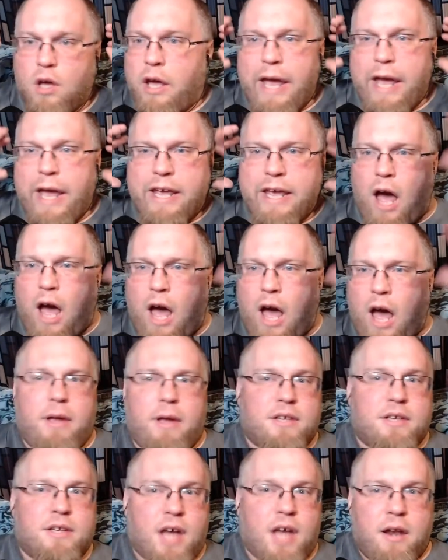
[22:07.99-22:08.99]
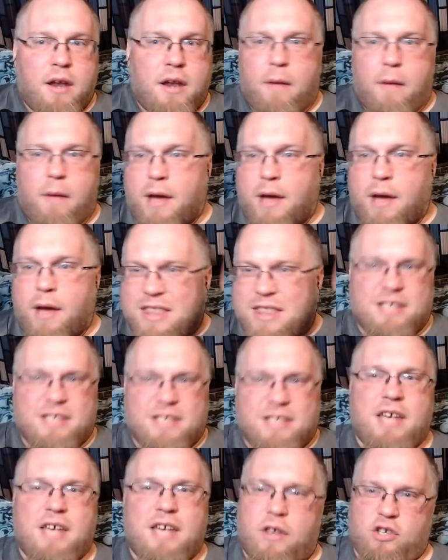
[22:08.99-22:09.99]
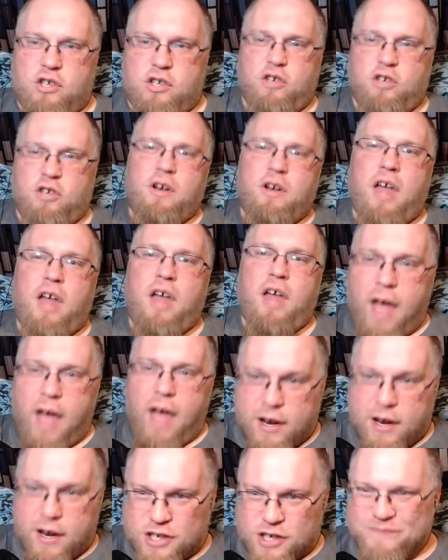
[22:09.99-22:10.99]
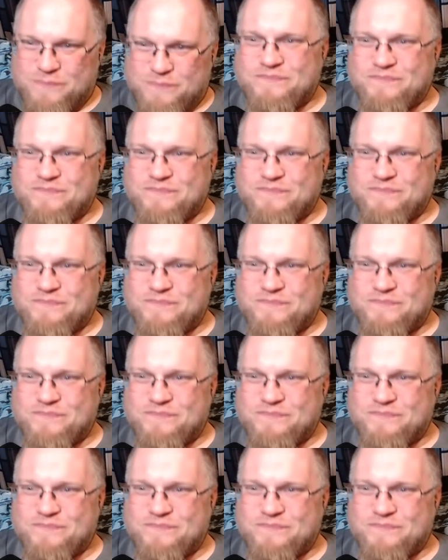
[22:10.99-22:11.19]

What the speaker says: It got me excited. I'm like, this is how they should do it in live action.